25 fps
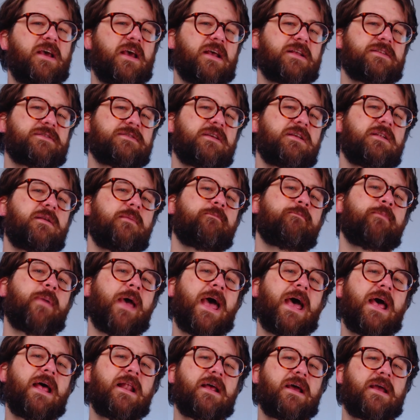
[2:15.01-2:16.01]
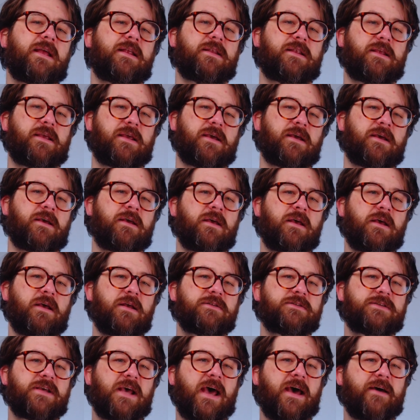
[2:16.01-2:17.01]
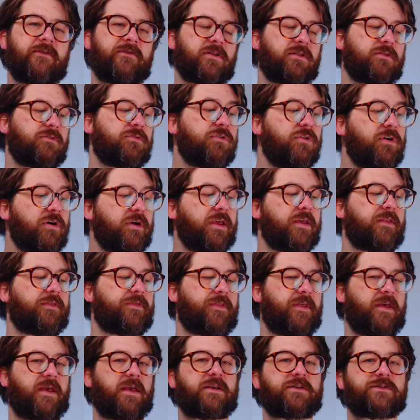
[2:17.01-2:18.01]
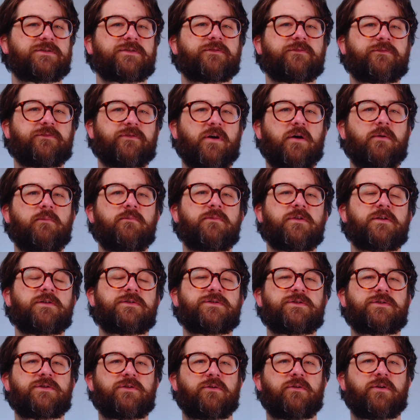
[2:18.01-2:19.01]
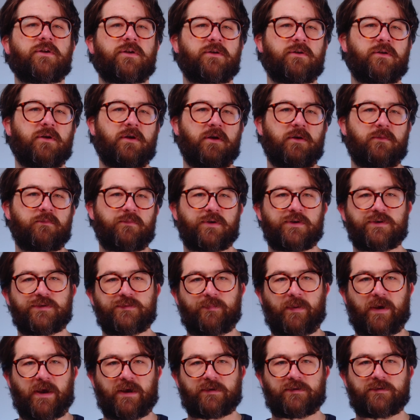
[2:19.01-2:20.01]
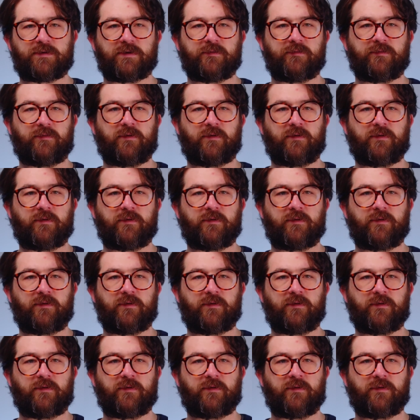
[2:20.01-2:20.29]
it's not a bad idea to have a look at things from the student perspective.